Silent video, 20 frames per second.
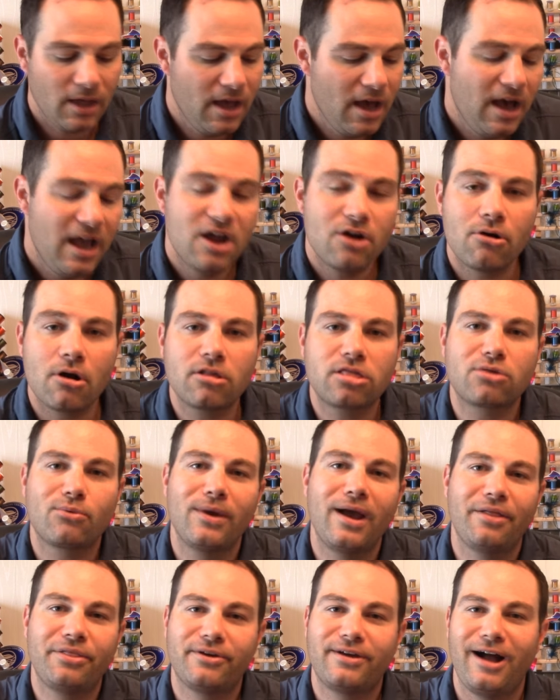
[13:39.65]
Here are three
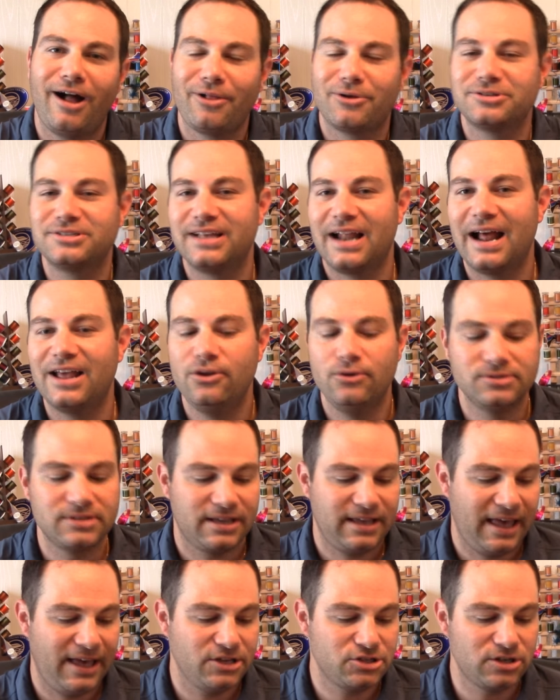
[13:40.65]
other colors that I use
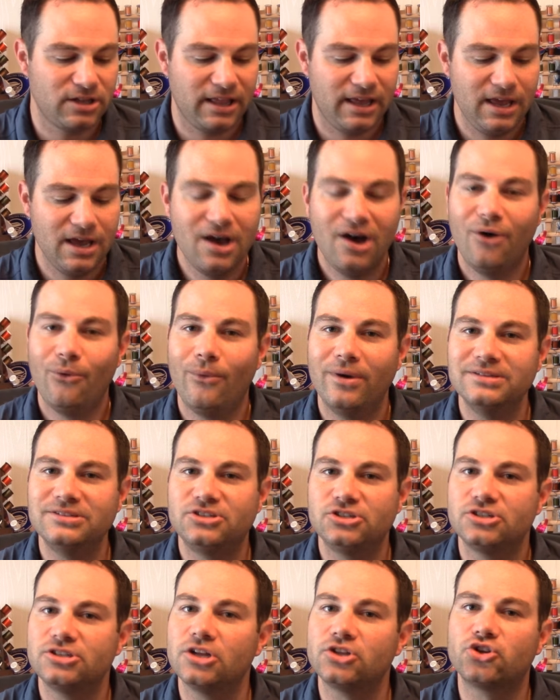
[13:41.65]
occasionally. One's
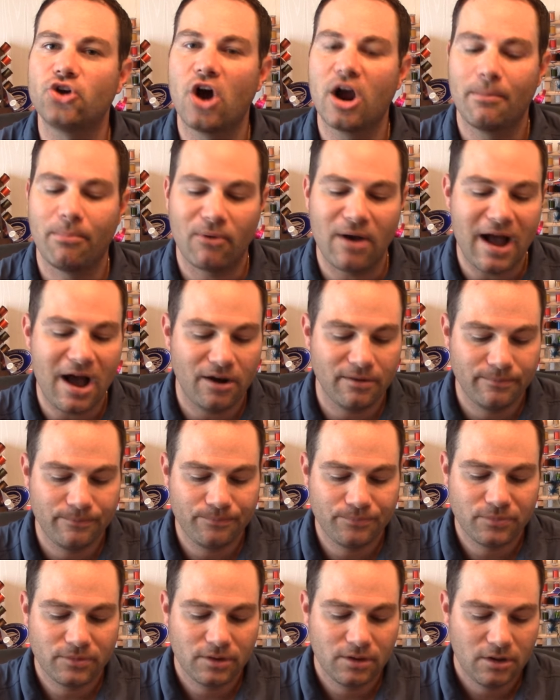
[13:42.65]
just a dark brown,
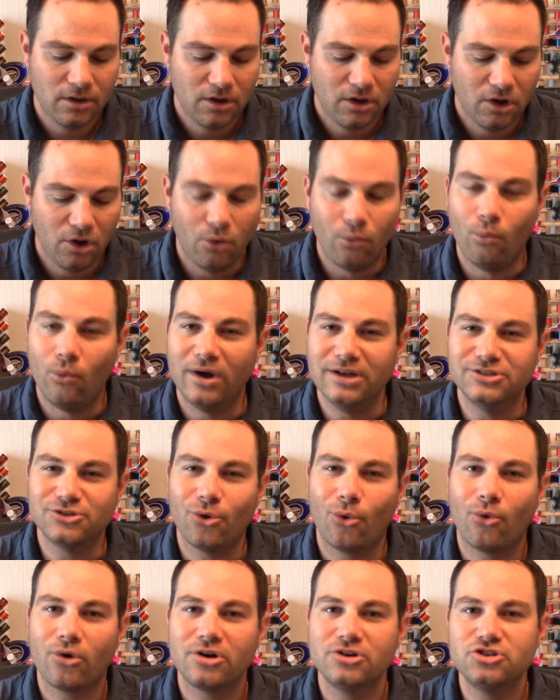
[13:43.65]
one's
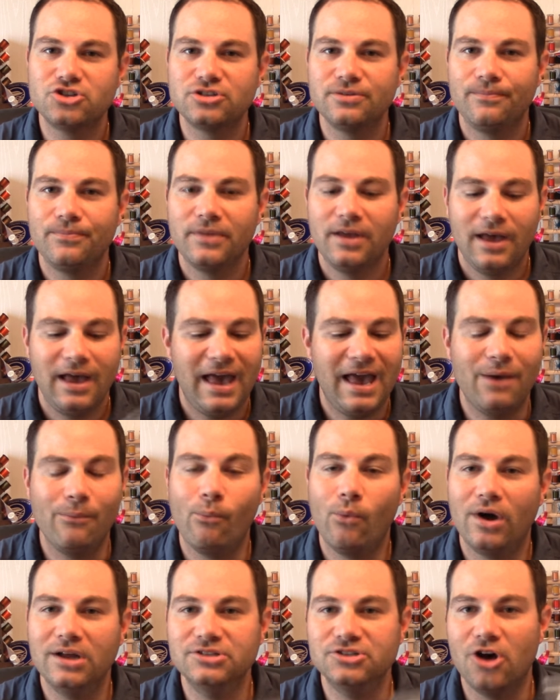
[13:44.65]
orange, and
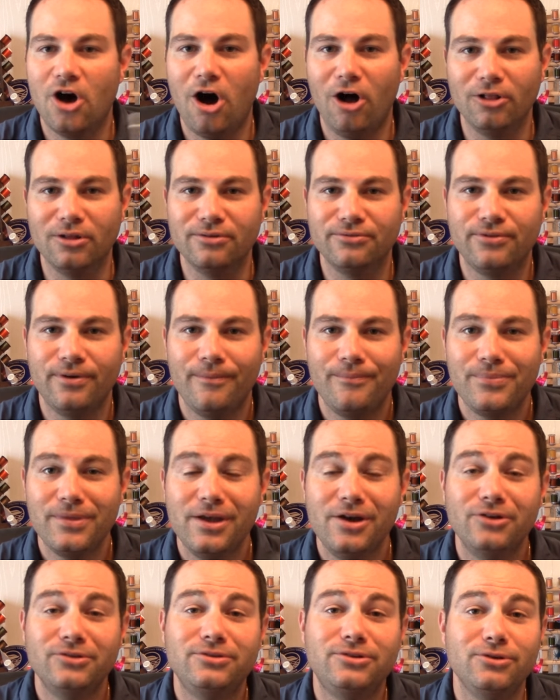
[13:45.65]
one's olive.
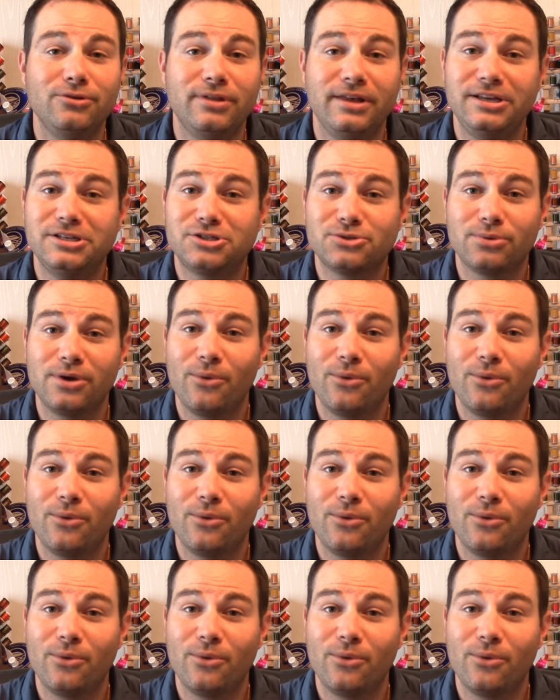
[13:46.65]
Do these three